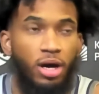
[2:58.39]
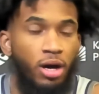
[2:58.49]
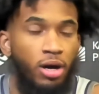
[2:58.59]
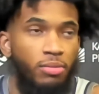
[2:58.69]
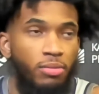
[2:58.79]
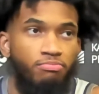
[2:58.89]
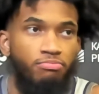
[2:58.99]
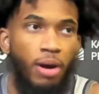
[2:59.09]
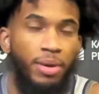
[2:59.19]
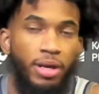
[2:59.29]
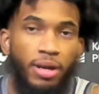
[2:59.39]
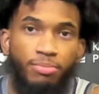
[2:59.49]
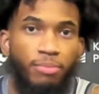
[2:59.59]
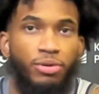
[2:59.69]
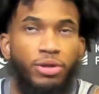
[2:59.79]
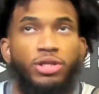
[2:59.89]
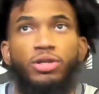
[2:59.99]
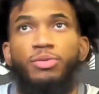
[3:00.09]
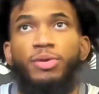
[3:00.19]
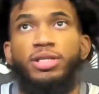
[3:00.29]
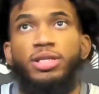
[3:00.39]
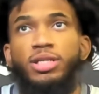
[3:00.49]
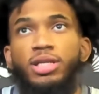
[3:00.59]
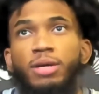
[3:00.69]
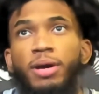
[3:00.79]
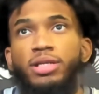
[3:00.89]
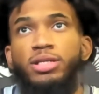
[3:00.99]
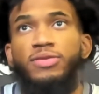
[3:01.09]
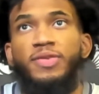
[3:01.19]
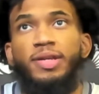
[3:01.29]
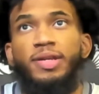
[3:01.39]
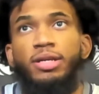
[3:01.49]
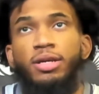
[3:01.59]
Um, I mean, I'm, I'm pretty sure the rest of the team hates this feeling.